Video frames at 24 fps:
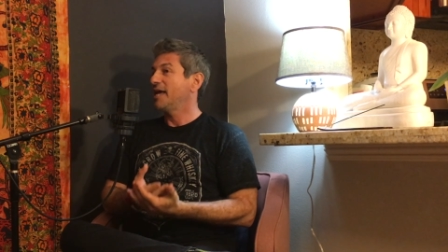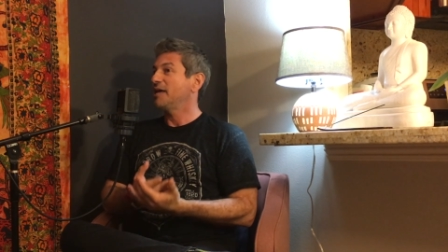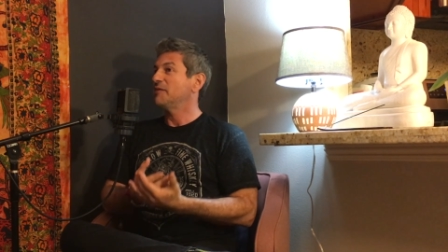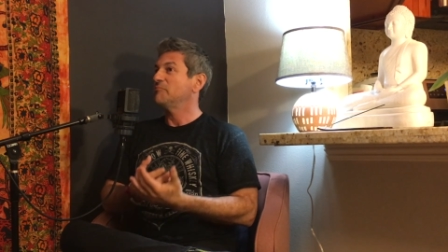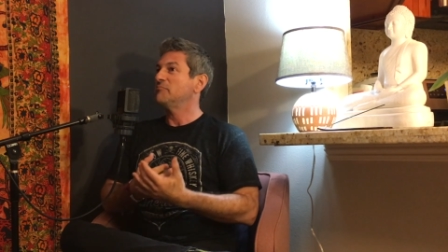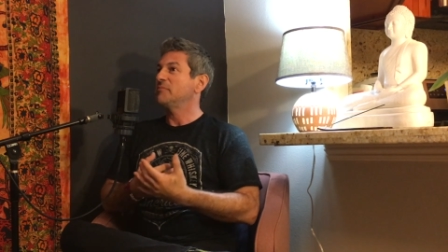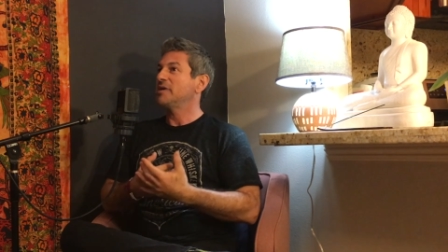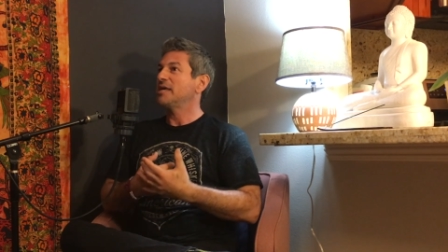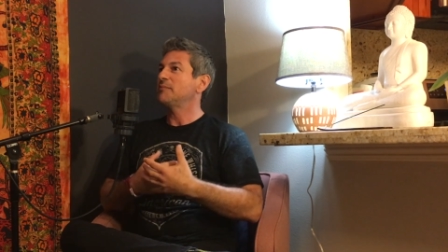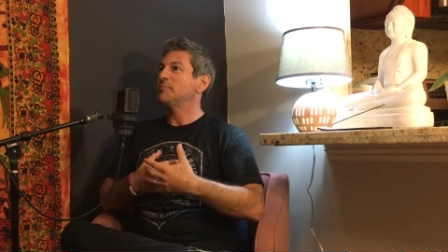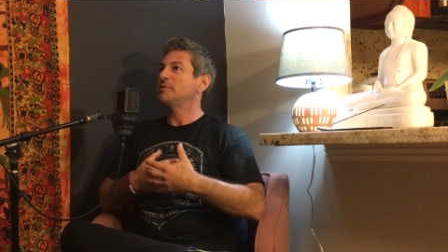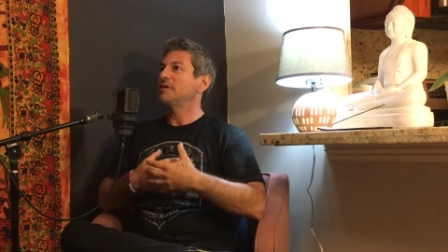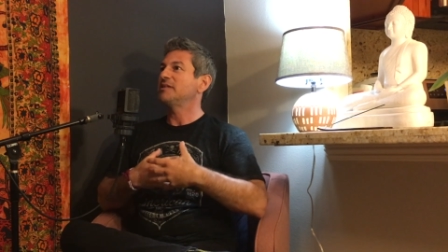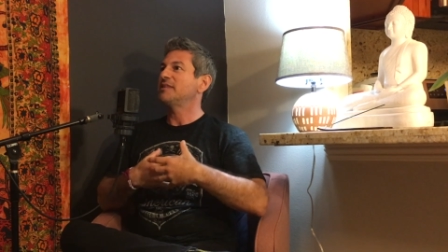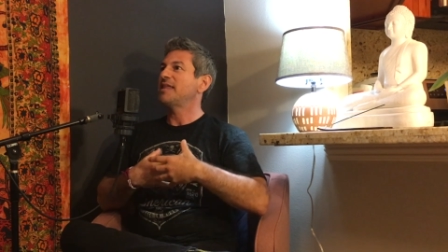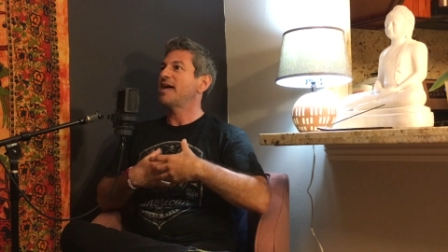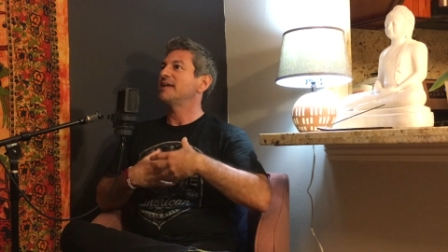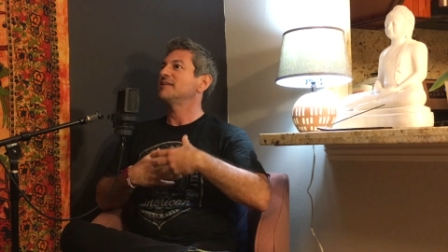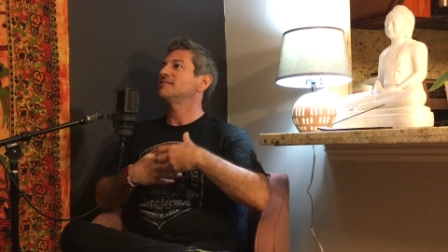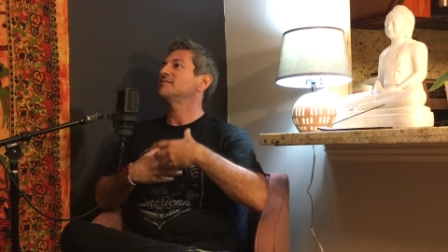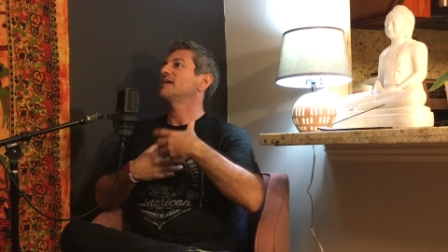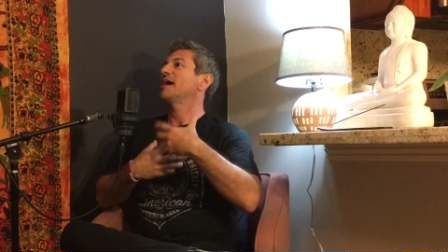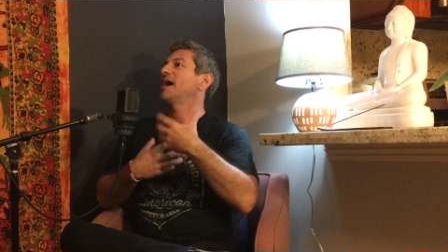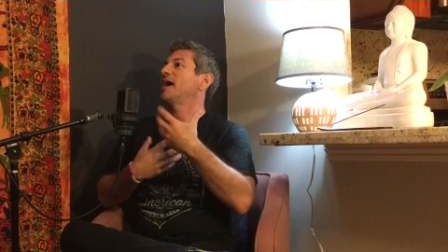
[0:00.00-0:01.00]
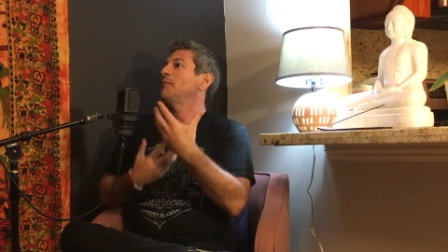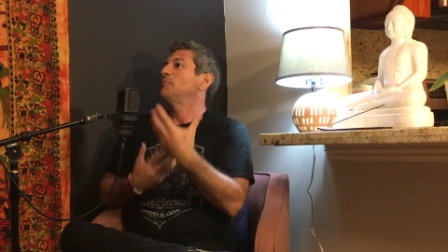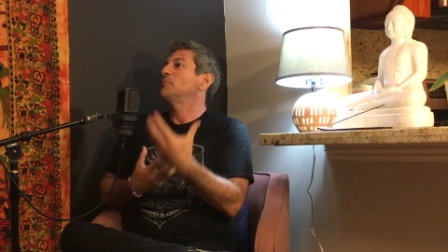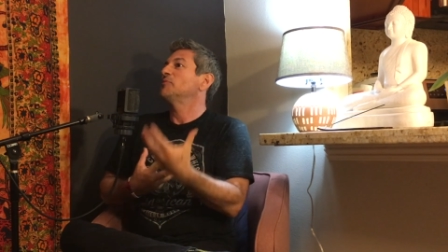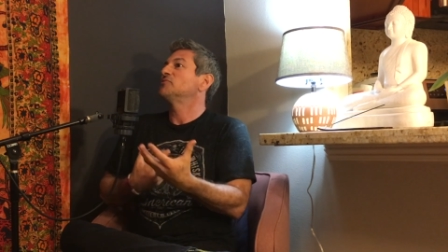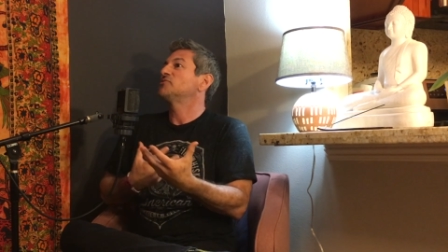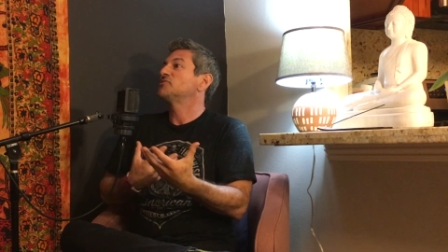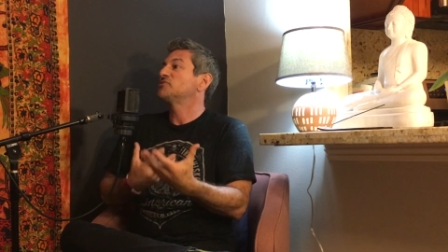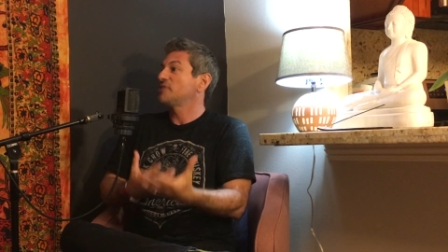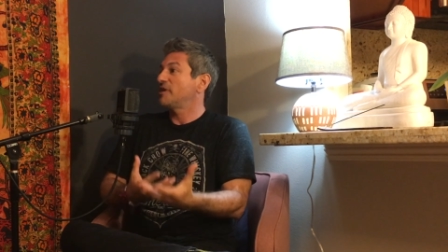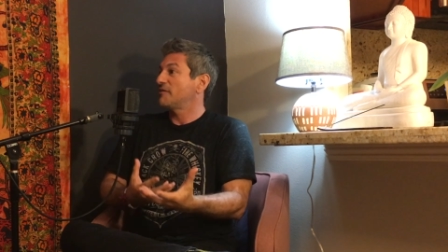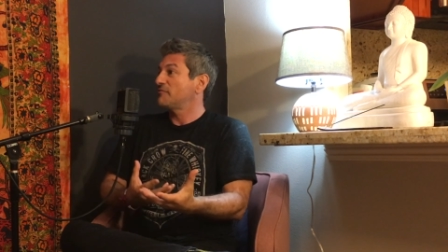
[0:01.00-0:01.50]
And maybe that type
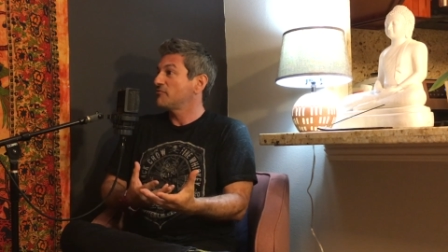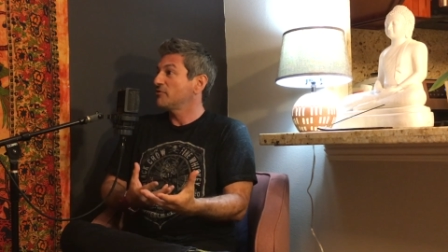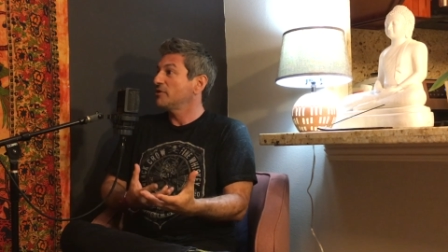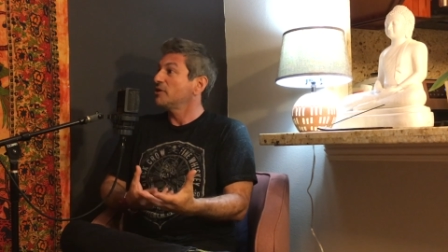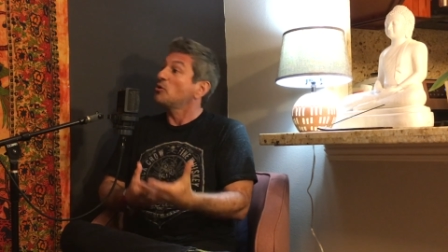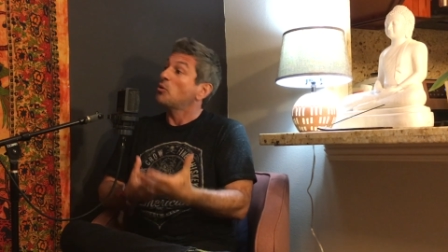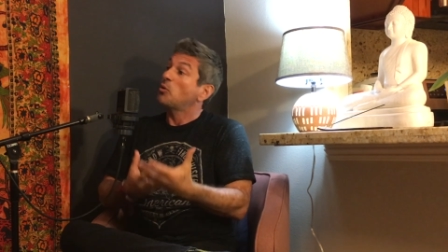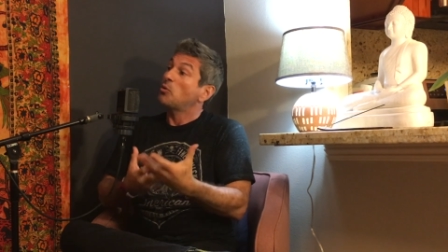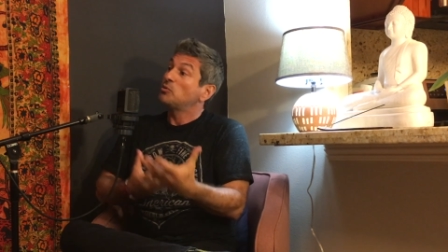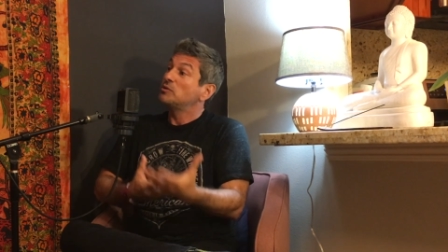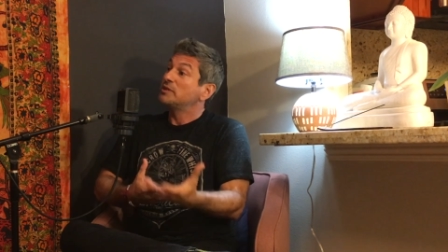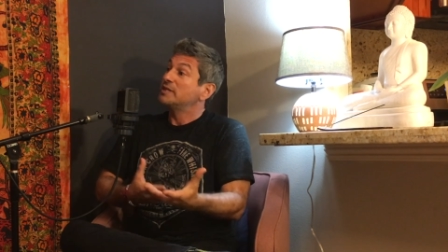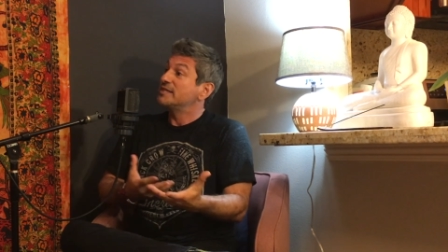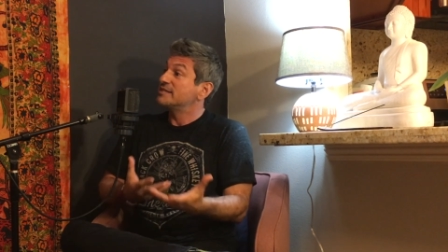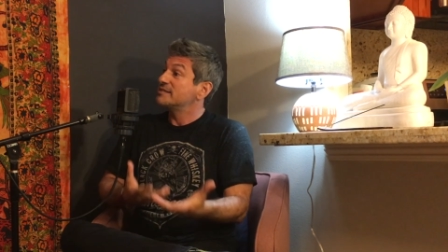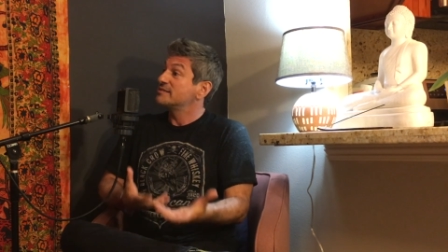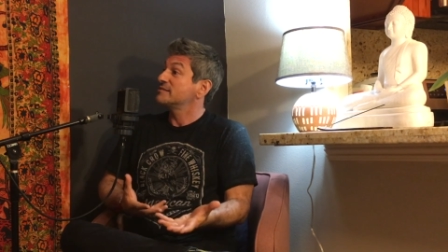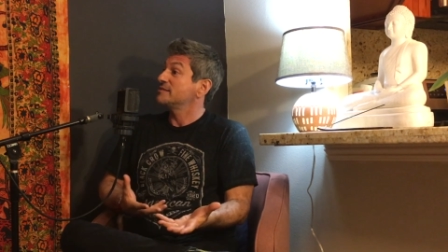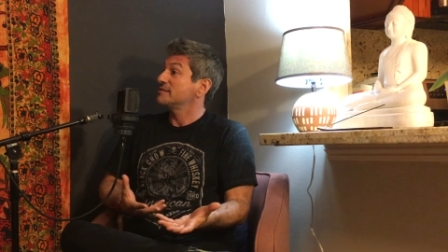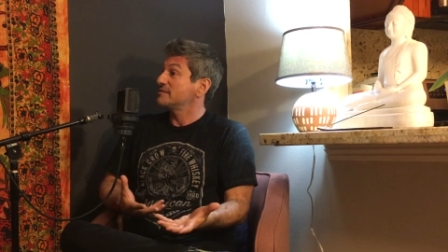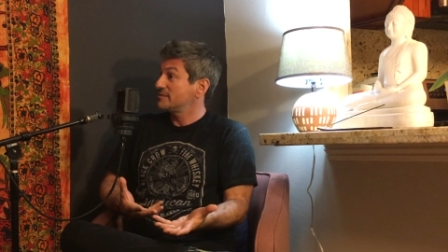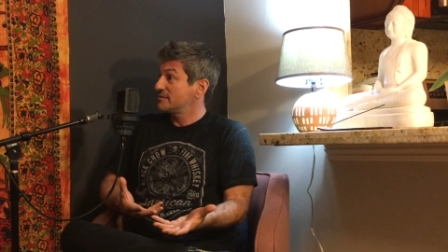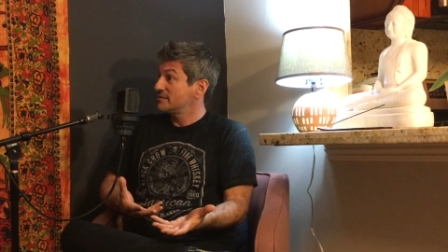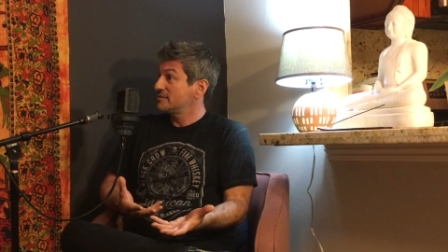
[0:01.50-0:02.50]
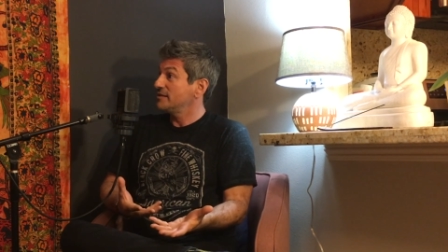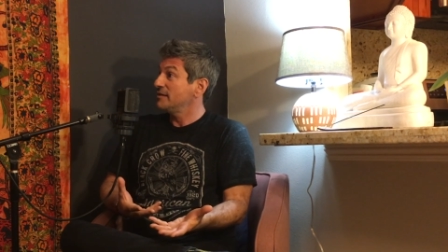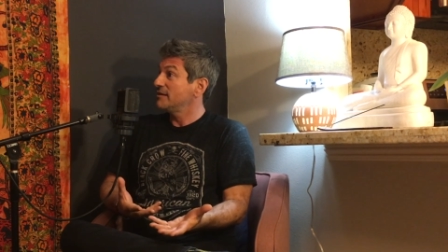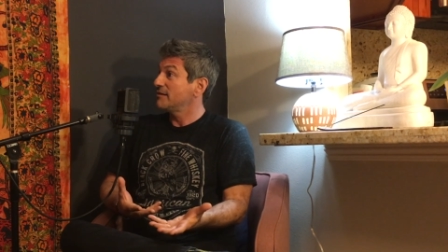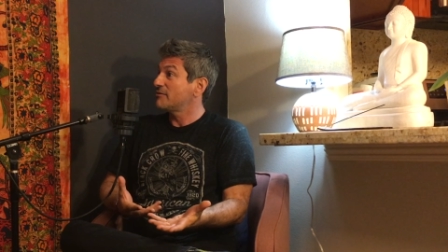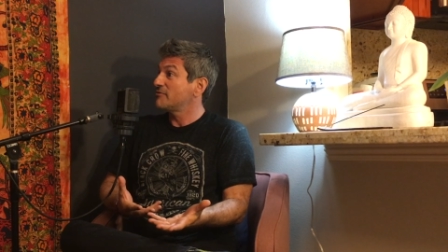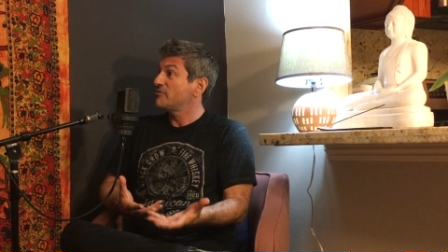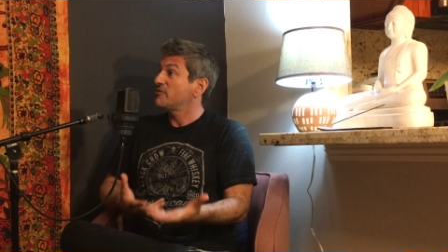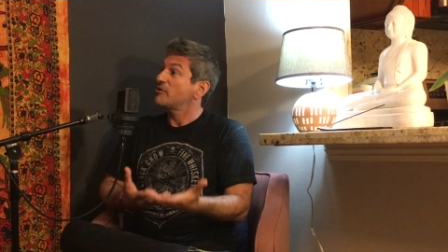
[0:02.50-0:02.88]
of suffering only exists here.